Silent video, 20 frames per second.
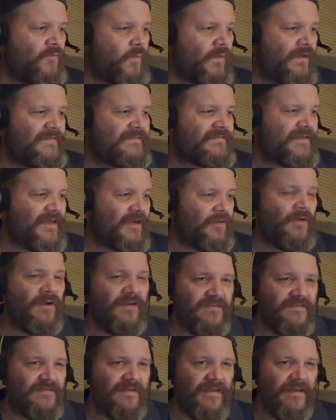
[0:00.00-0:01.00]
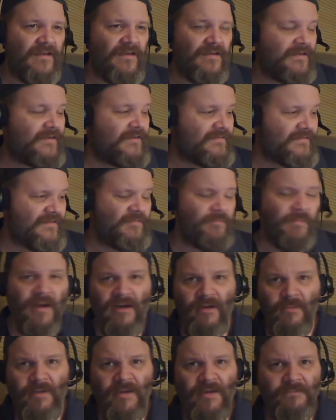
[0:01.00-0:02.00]
what Stegron's tail is to
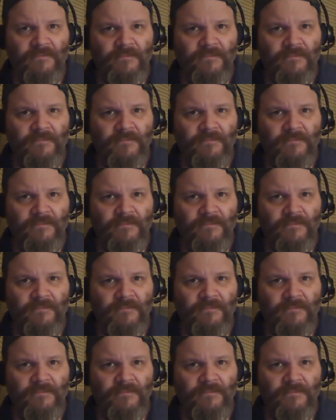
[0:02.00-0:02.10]
Spider-Man.